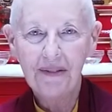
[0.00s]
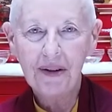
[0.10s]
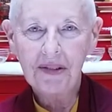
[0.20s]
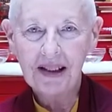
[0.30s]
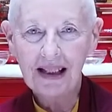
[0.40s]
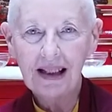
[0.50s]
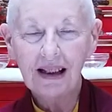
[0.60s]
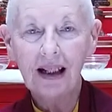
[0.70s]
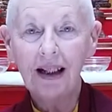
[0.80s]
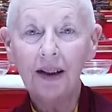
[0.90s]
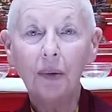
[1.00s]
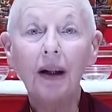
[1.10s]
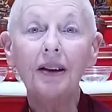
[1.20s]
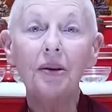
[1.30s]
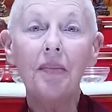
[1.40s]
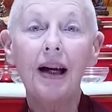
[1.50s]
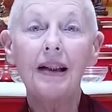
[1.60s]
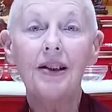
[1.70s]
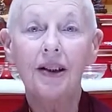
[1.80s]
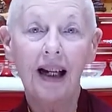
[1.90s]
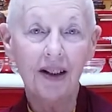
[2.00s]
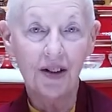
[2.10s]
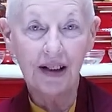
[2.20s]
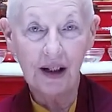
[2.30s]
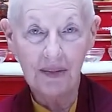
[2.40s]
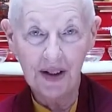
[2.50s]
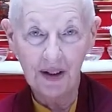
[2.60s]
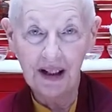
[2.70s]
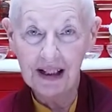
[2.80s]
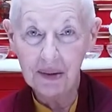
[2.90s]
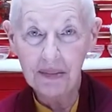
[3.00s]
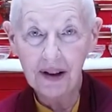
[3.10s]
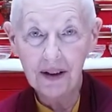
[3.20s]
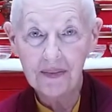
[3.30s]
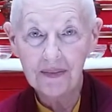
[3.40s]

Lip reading: everybody, and welcome back to Kaju Samyuzong Edinburgh,